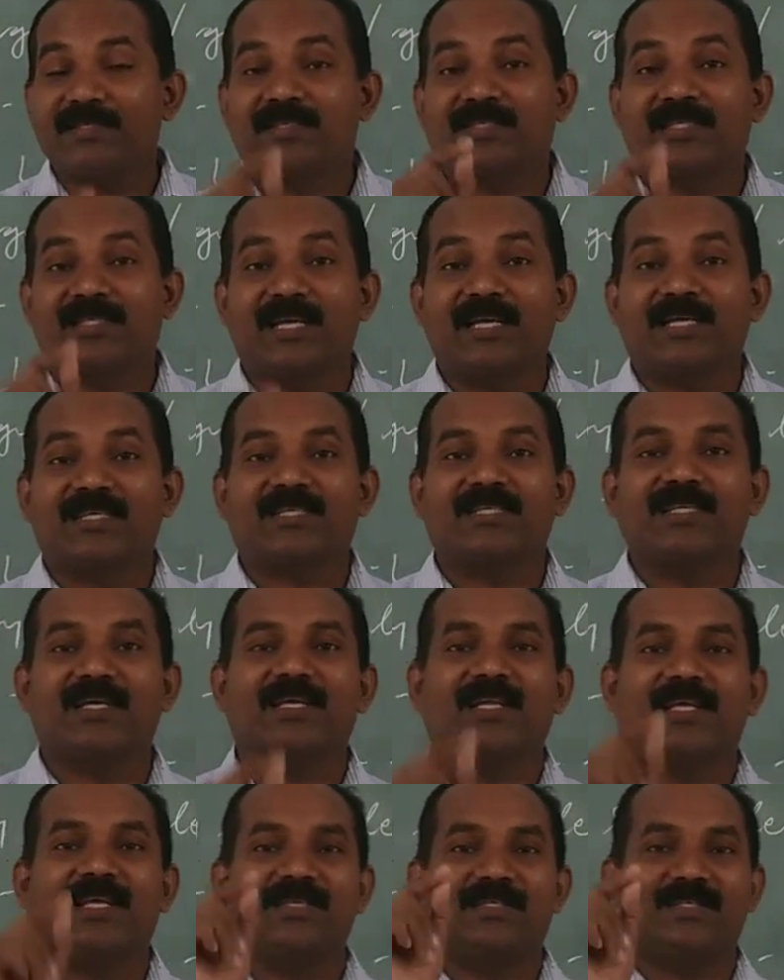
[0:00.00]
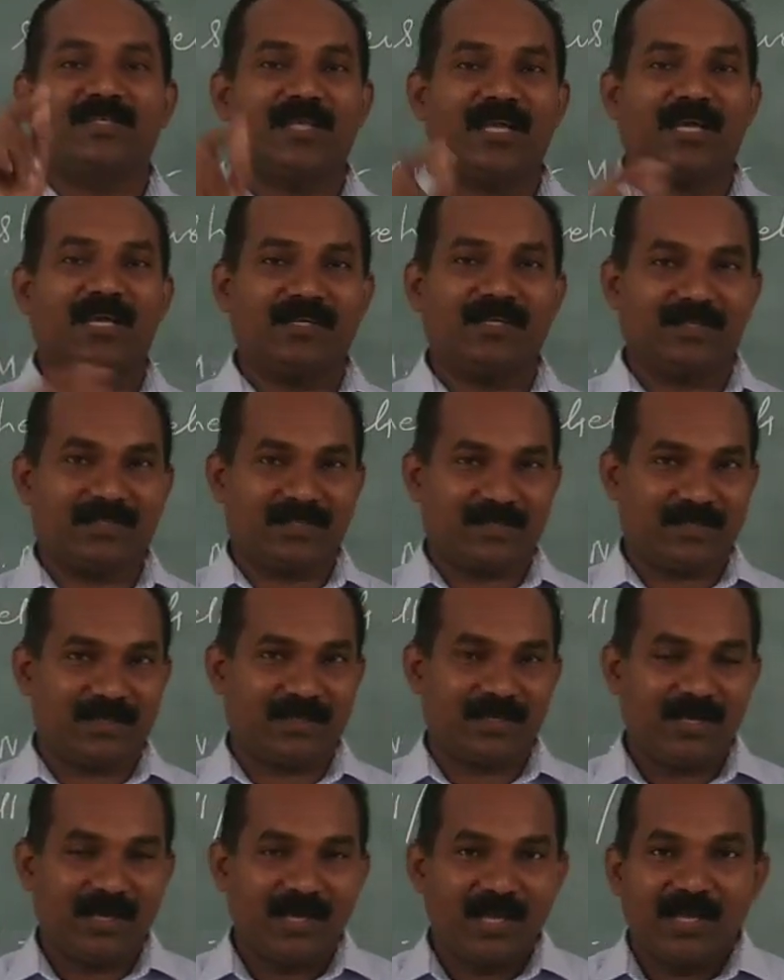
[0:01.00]
stationary states.
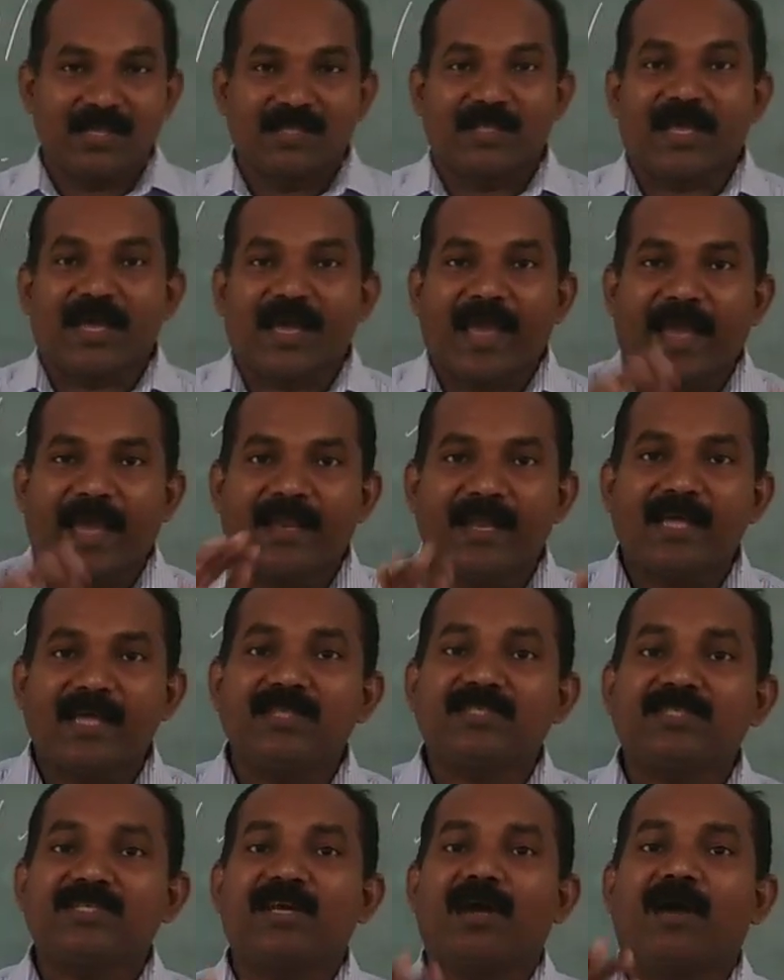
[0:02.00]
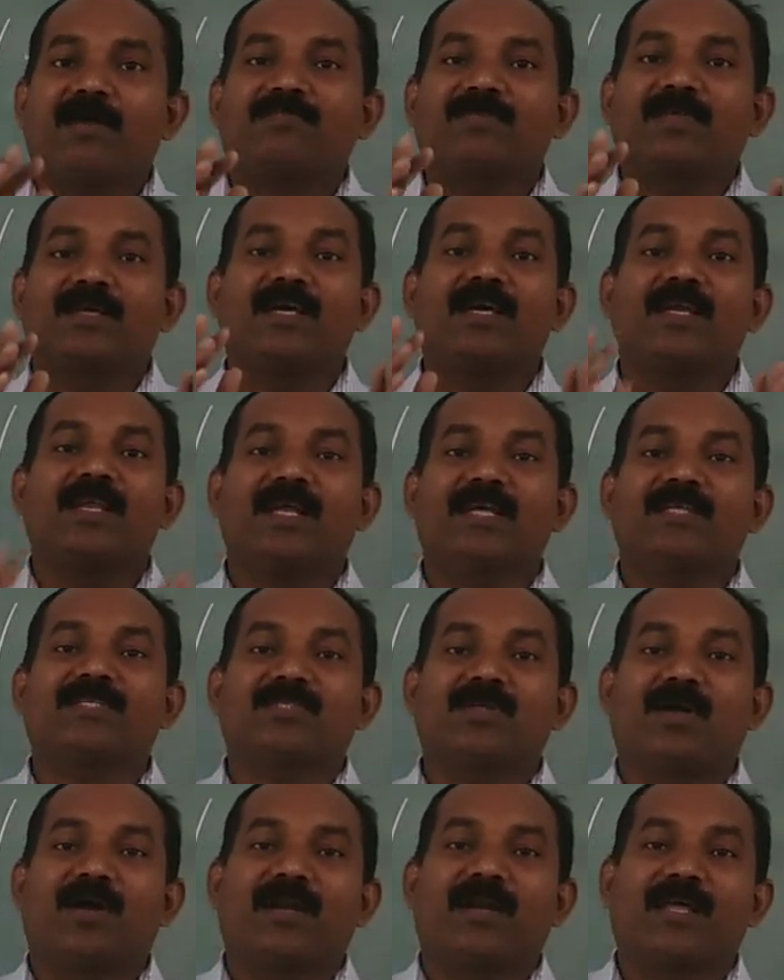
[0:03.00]
The energy of the
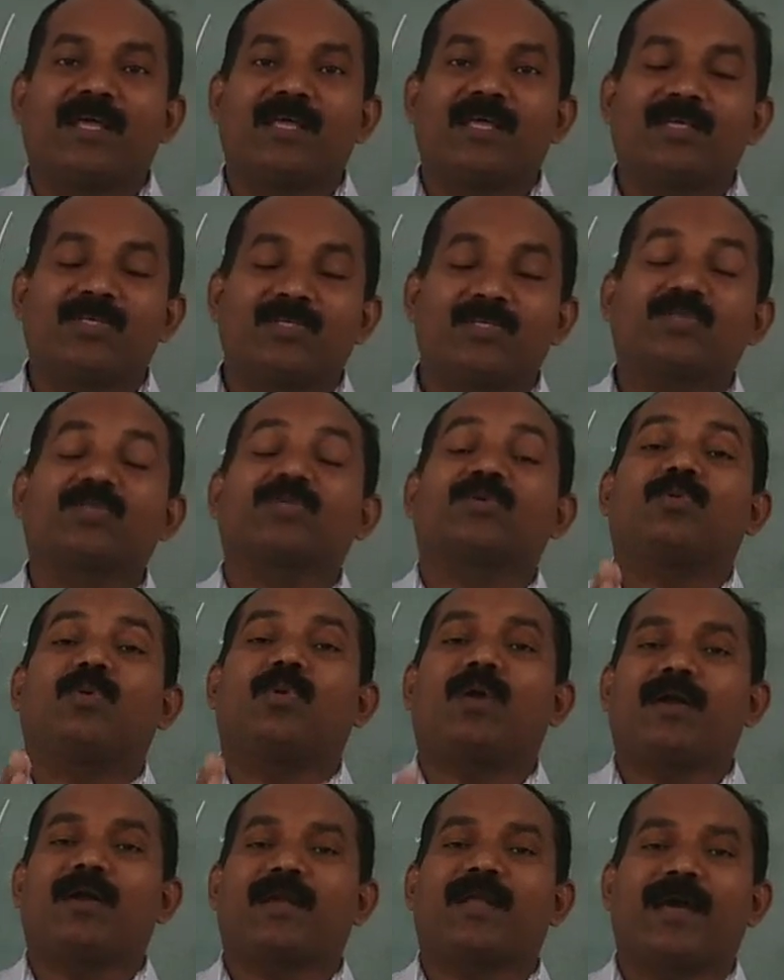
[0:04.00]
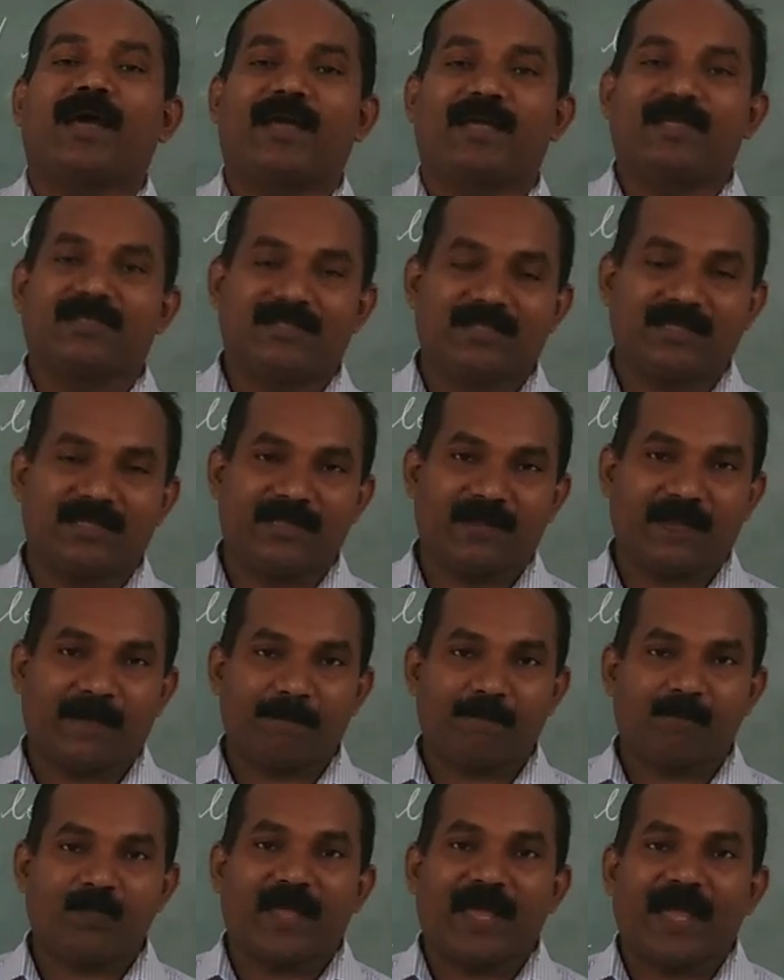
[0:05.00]
electron is
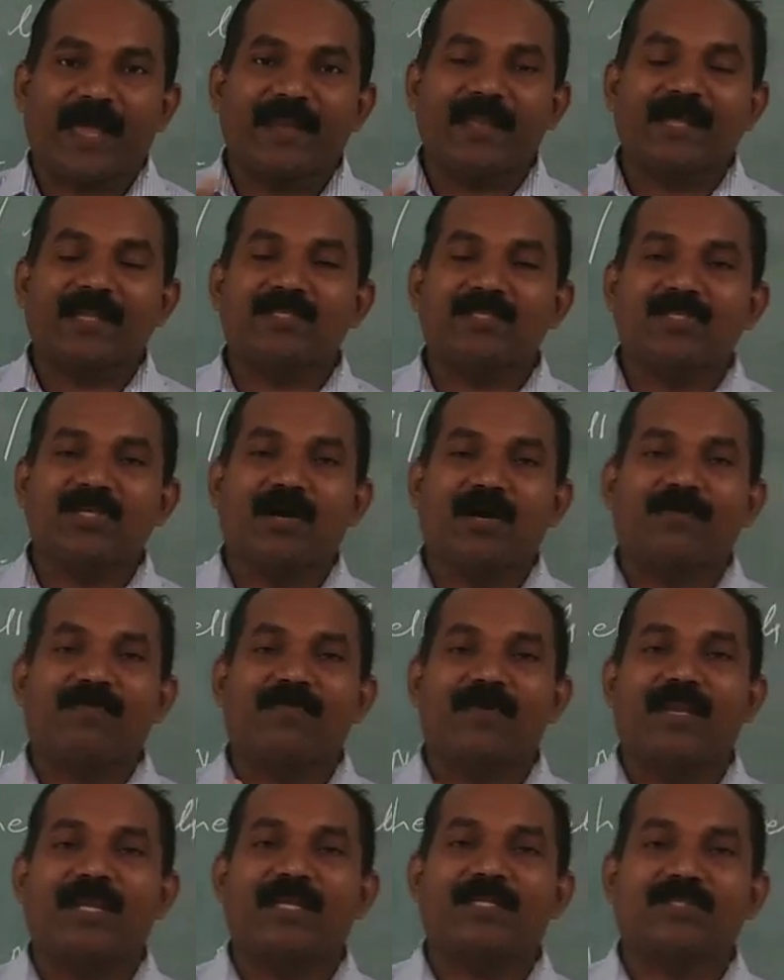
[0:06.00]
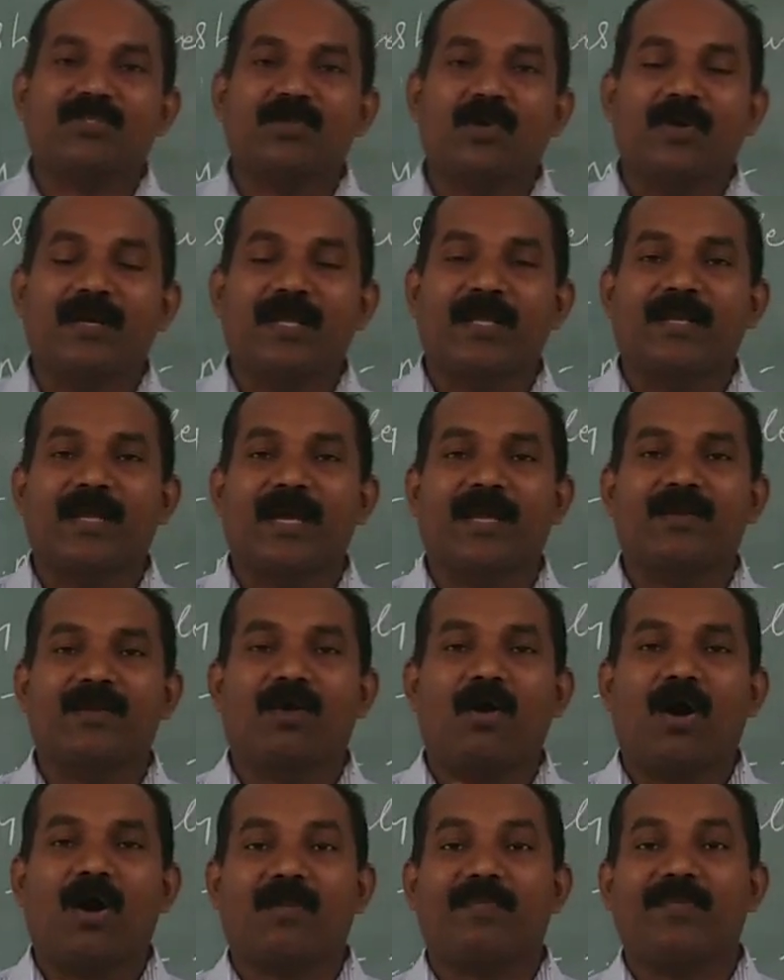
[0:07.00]
quantized. The energy of electron in an
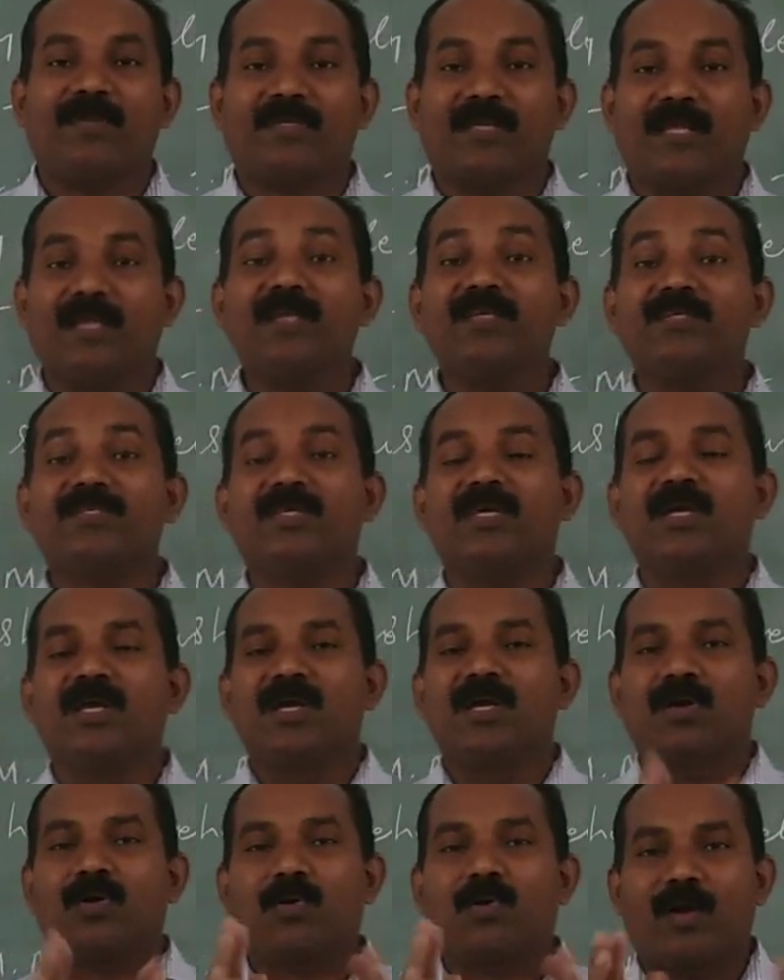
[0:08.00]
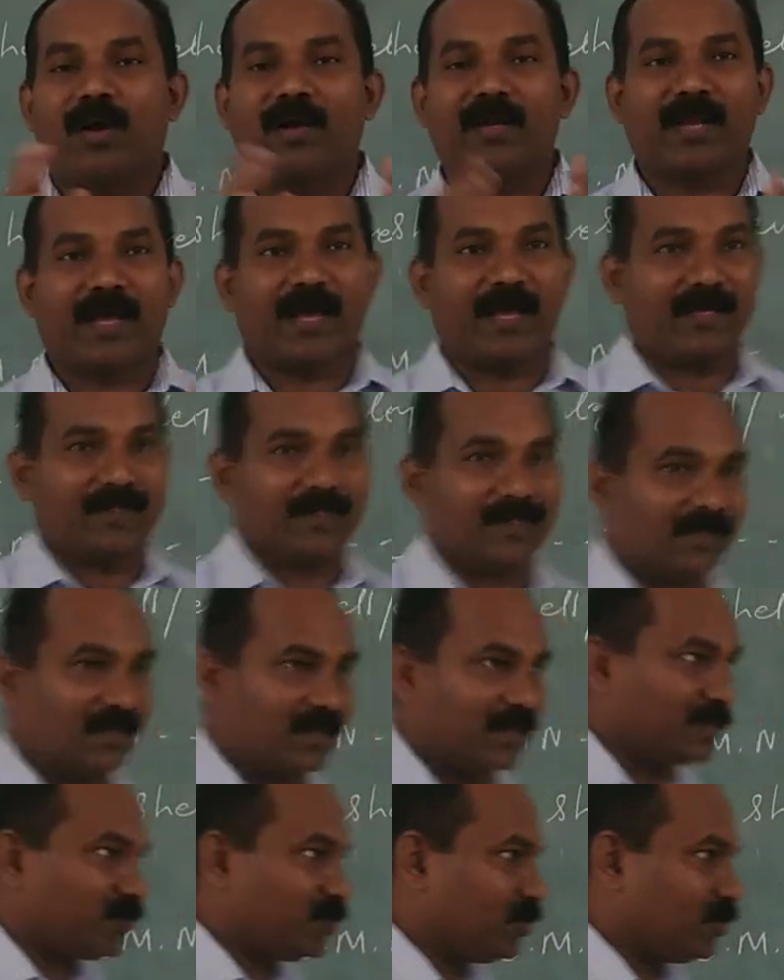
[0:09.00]
orbit is quantized.